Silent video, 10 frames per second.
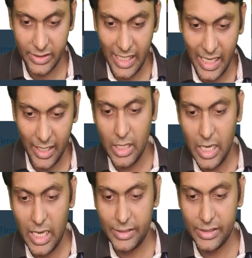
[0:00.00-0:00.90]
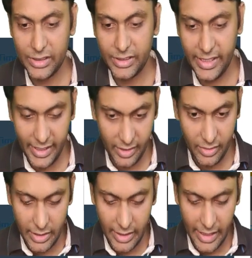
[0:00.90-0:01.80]
add, I'll just say
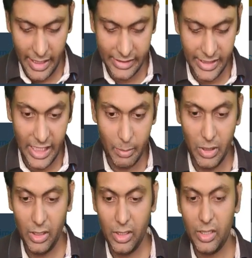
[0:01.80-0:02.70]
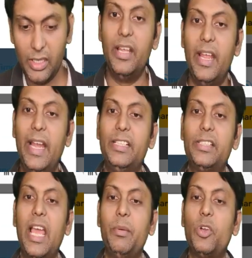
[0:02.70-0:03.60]
HTML. It
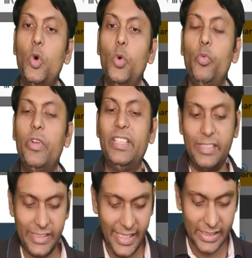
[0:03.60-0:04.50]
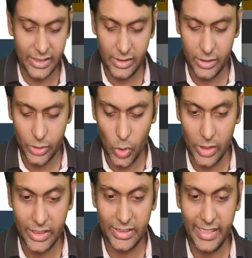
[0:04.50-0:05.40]
can go with CSS, so I'll
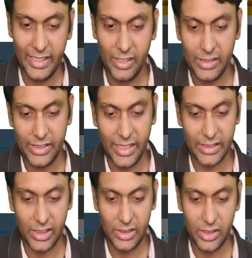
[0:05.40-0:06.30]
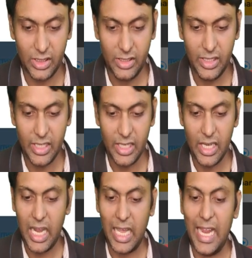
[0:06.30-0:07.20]
just say CSS.
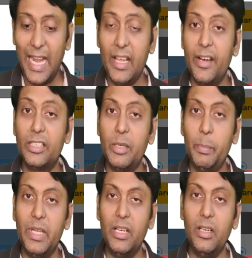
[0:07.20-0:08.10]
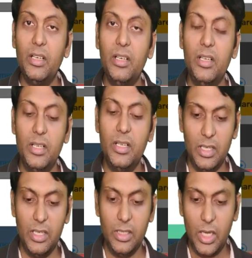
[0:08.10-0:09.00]
I'll add another pair.
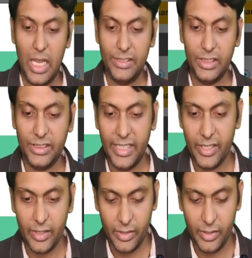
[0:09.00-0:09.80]
I'll just say here